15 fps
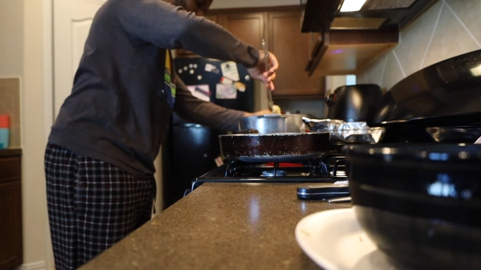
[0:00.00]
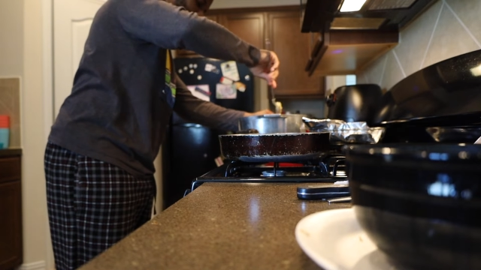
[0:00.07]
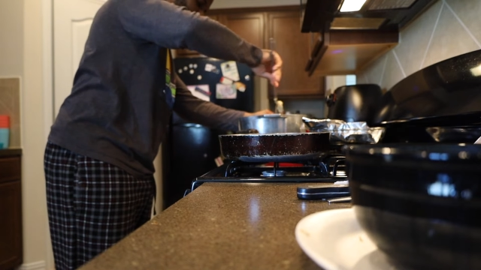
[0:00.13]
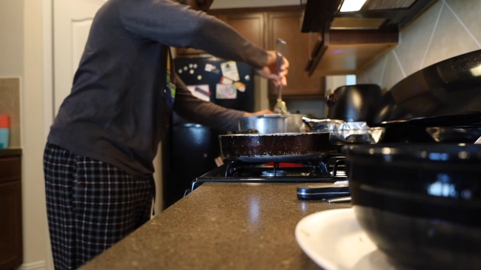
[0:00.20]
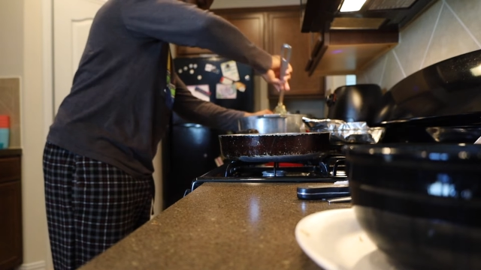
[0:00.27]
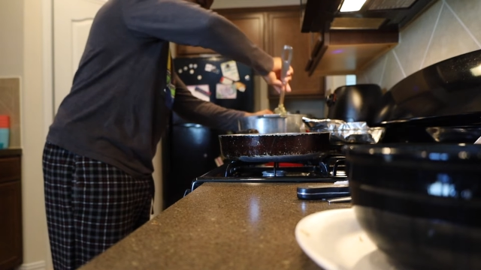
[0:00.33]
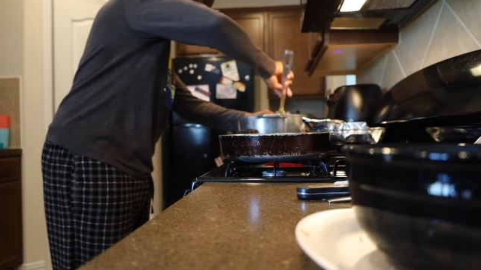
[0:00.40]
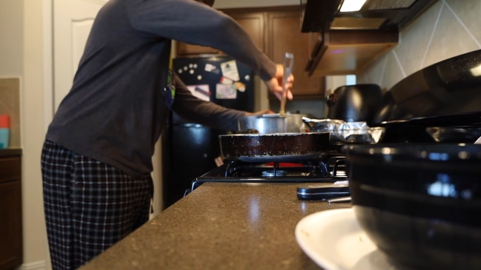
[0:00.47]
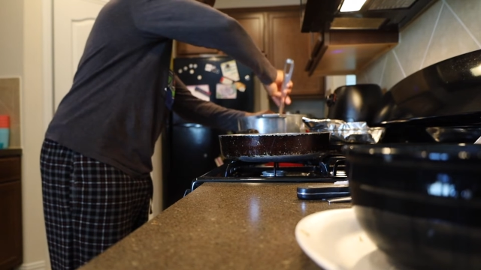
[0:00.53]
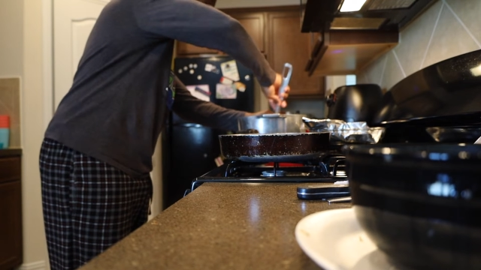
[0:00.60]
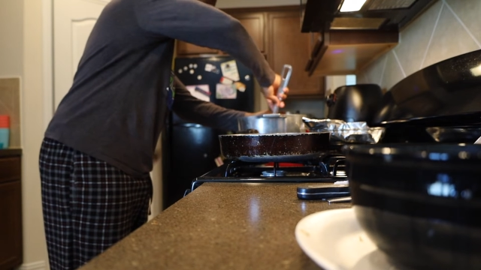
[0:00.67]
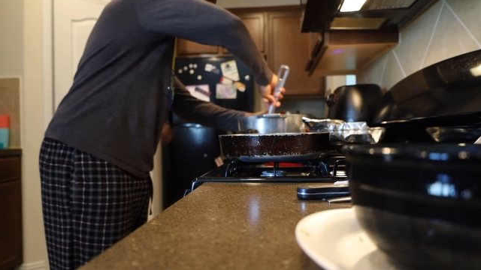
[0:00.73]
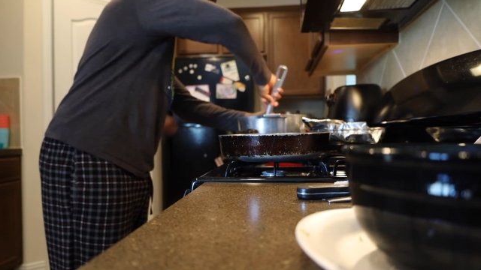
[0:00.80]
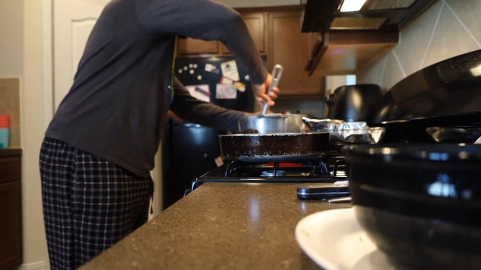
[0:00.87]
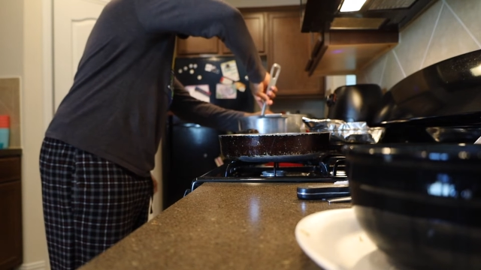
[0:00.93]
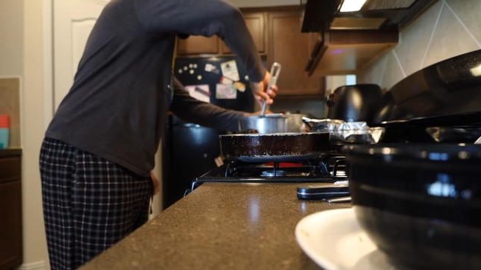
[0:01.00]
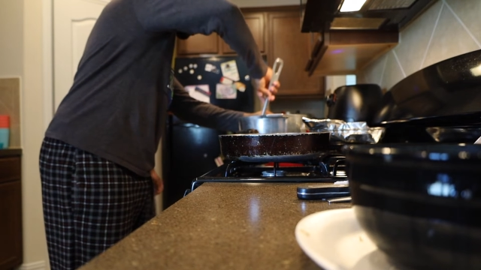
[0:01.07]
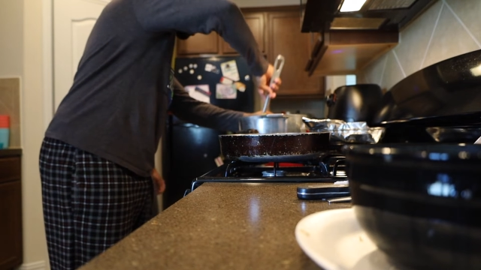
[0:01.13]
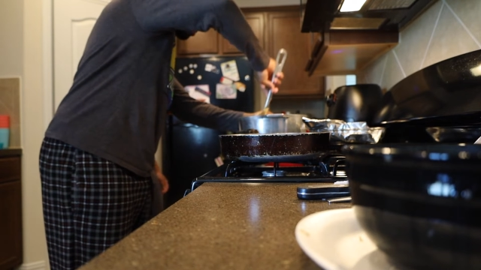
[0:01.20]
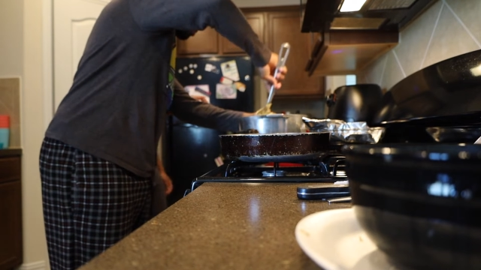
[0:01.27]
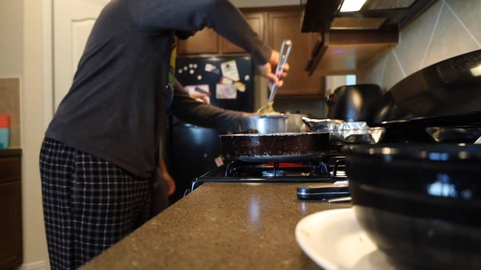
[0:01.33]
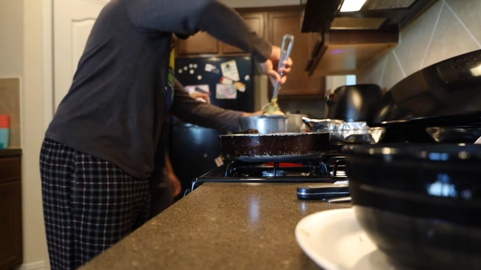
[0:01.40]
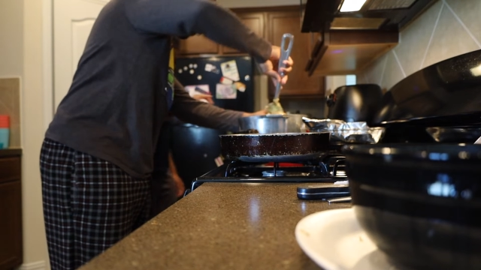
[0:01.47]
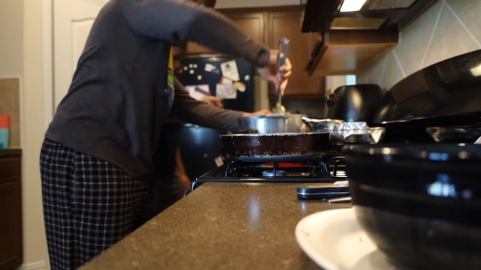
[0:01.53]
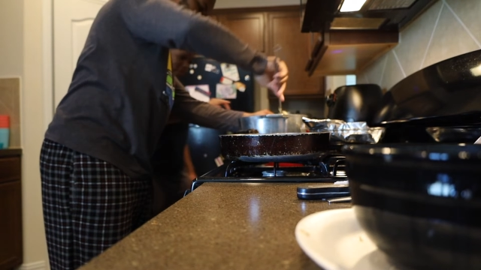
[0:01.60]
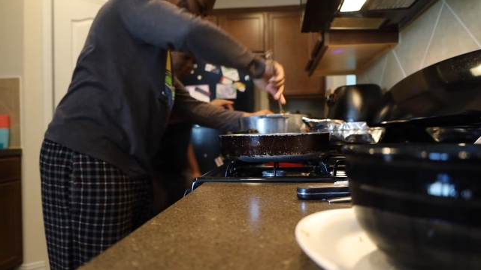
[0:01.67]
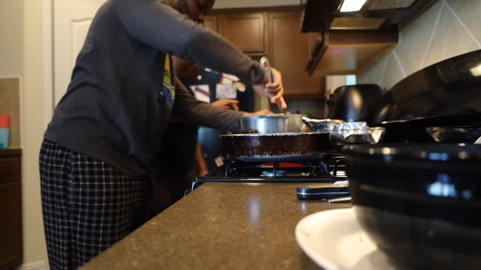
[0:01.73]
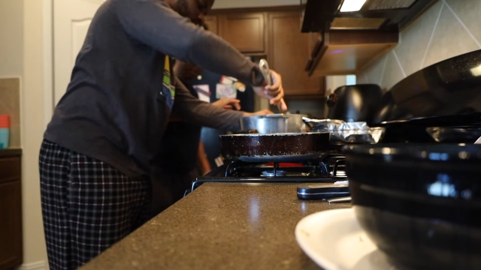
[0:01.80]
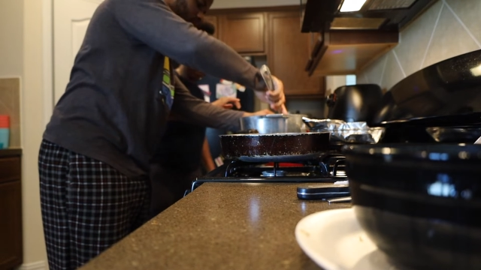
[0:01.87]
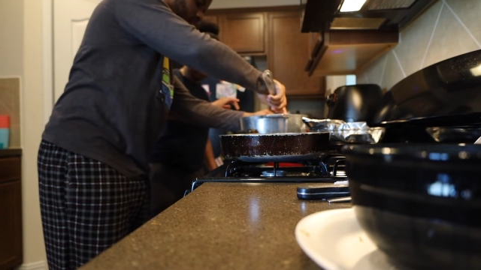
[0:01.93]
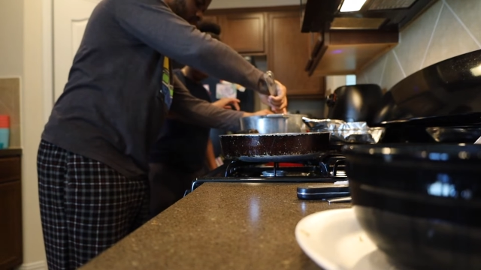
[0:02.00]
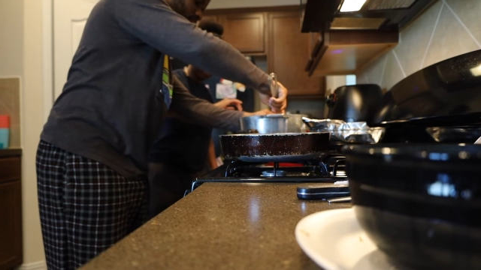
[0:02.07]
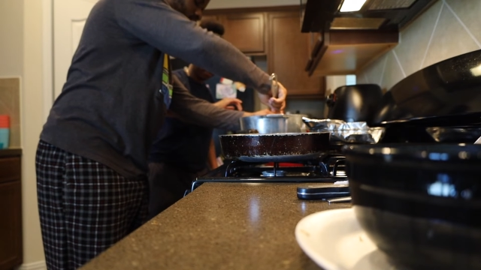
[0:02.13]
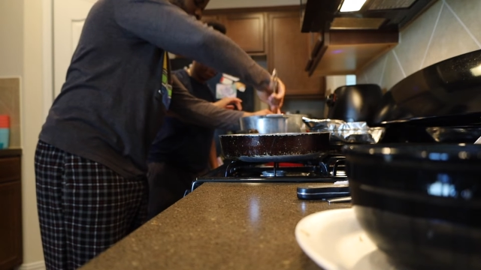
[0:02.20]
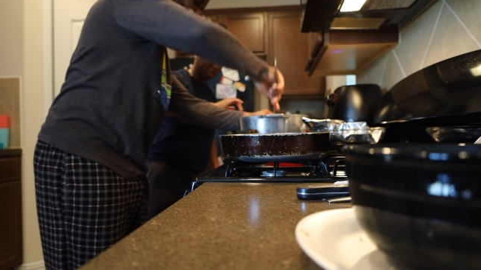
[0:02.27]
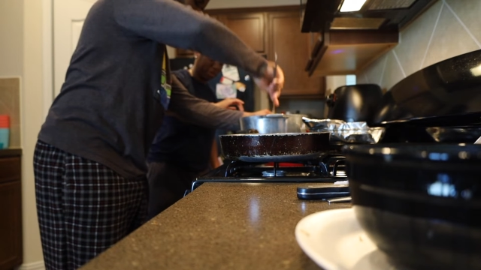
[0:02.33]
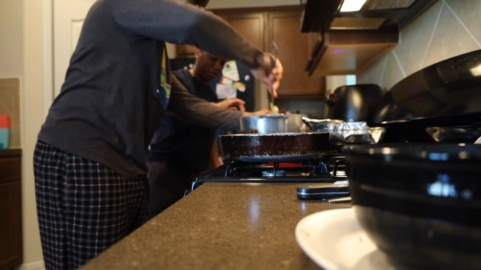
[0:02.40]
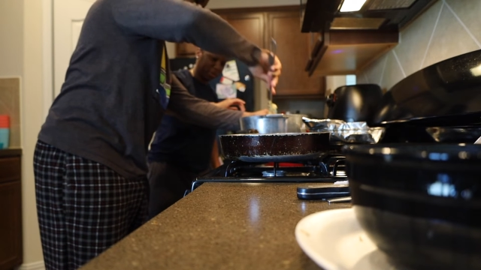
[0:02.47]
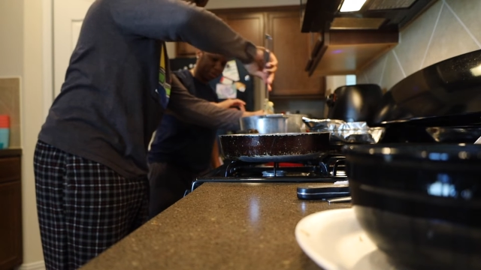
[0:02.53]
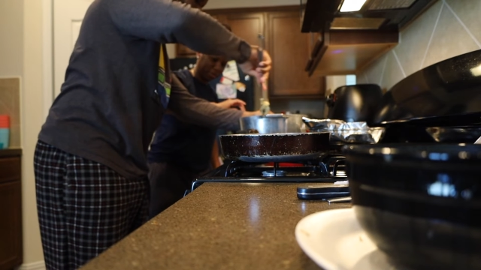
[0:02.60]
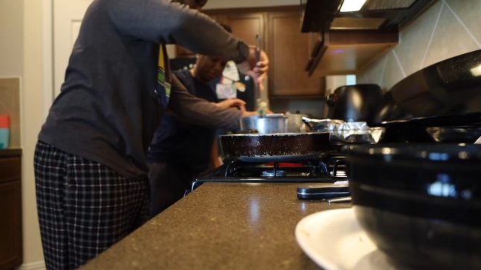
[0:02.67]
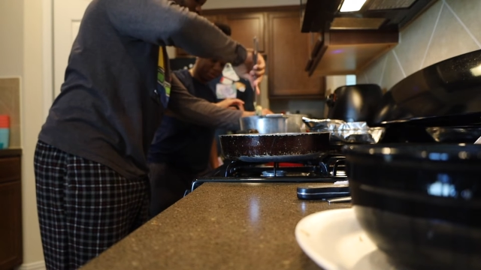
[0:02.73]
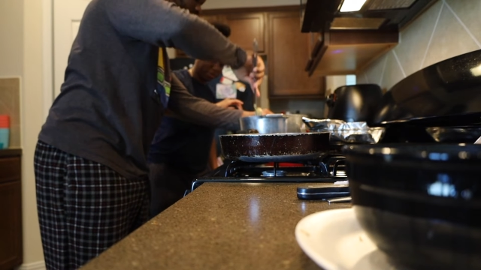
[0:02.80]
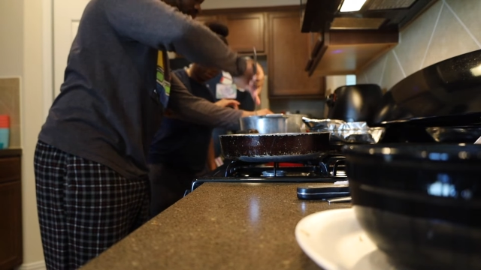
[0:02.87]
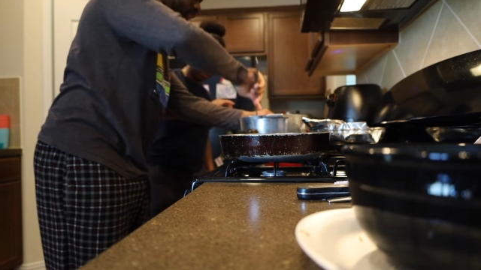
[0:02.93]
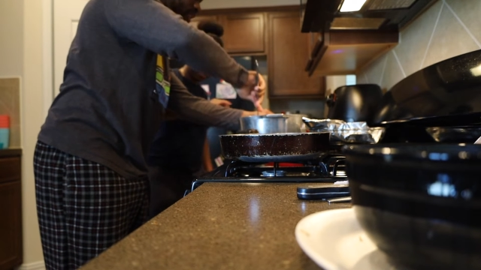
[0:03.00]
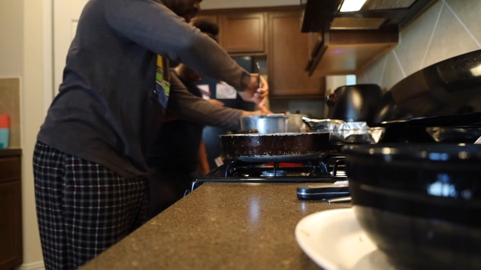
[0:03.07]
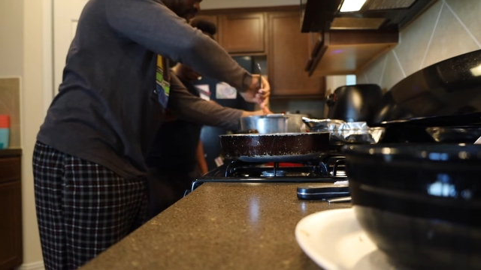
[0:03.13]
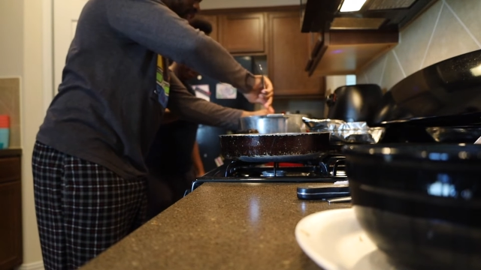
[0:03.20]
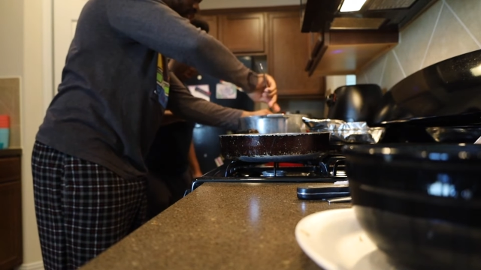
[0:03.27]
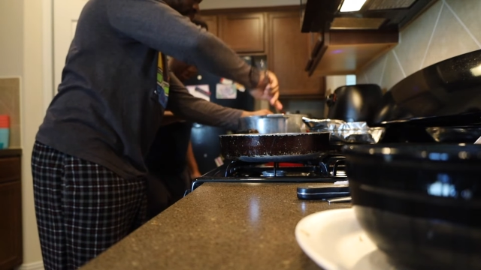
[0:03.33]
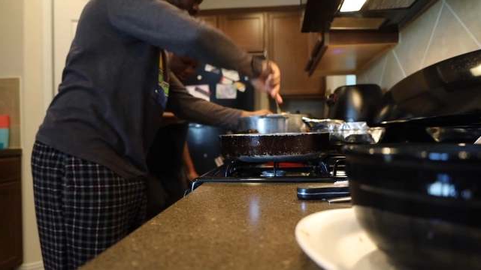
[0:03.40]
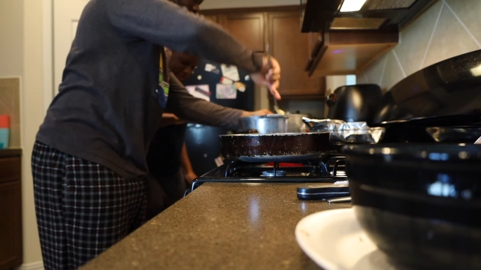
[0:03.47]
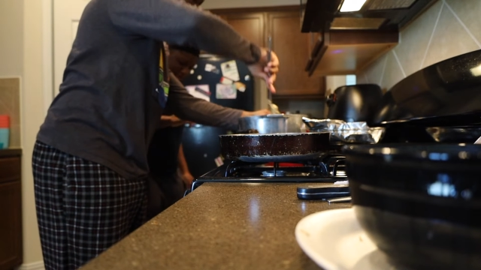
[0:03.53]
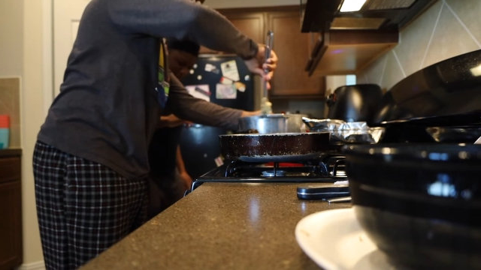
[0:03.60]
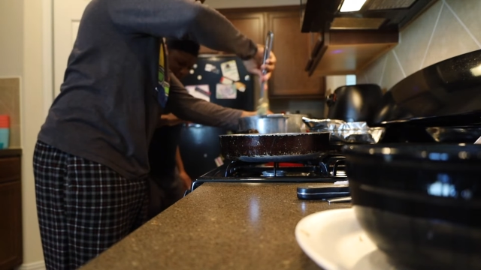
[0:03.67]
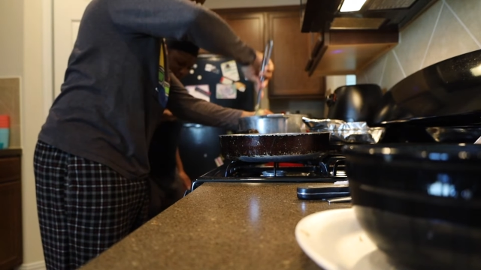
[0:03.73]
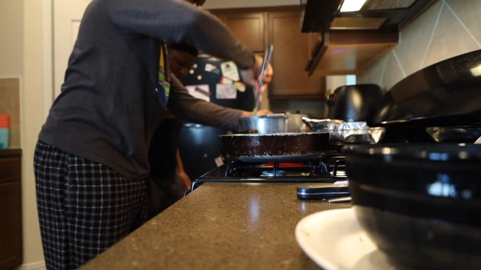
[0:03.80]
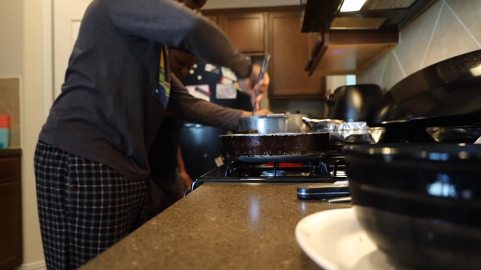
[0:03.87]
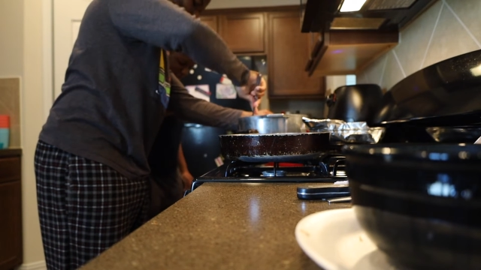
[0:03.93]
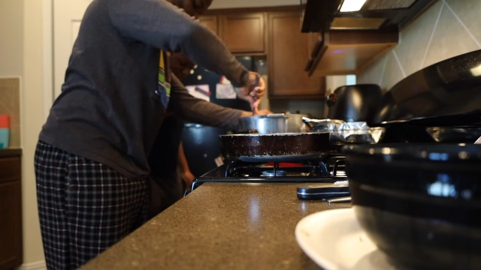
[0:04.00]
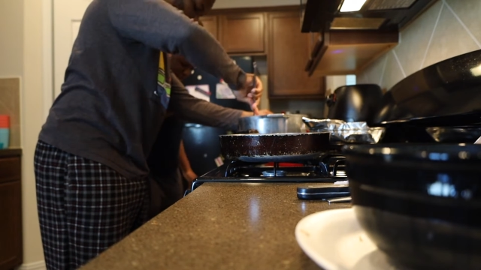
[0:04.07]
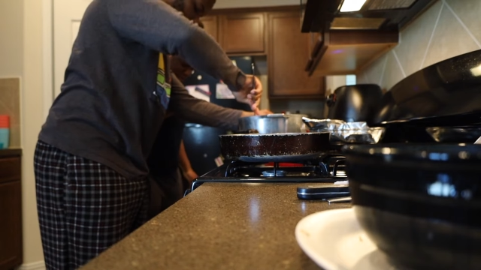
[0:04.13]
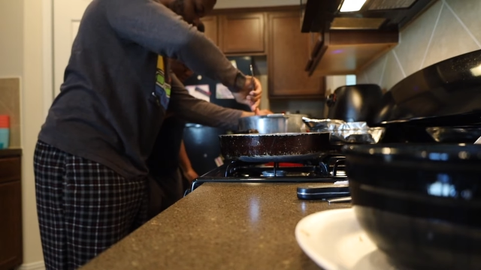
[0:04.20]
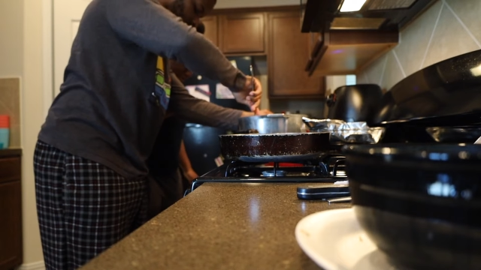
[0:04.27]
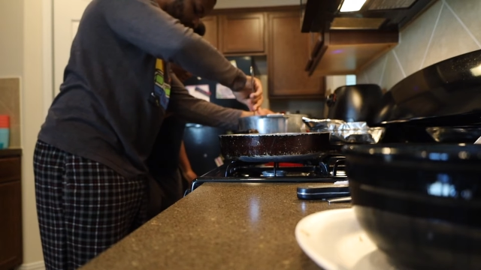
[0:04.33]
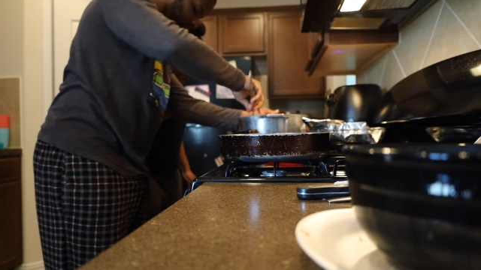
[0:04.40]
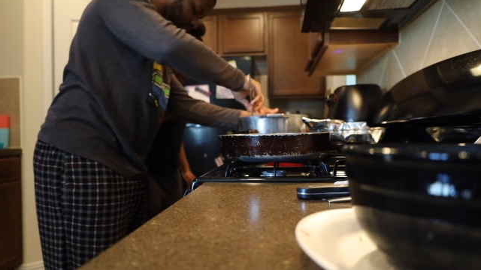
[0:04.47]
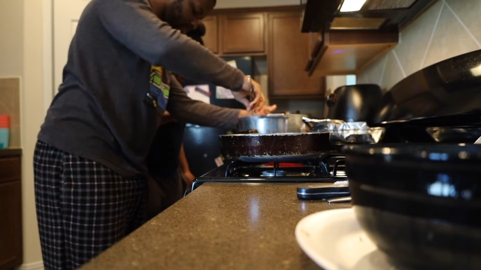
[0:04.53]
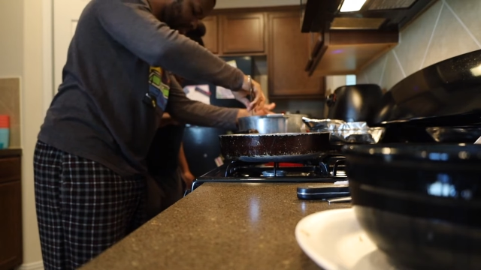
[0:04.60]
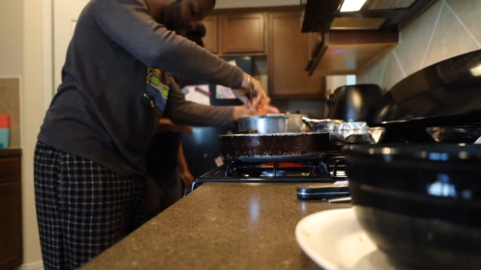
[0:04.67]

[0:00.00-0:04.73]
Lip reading: [unreadable: no face in view]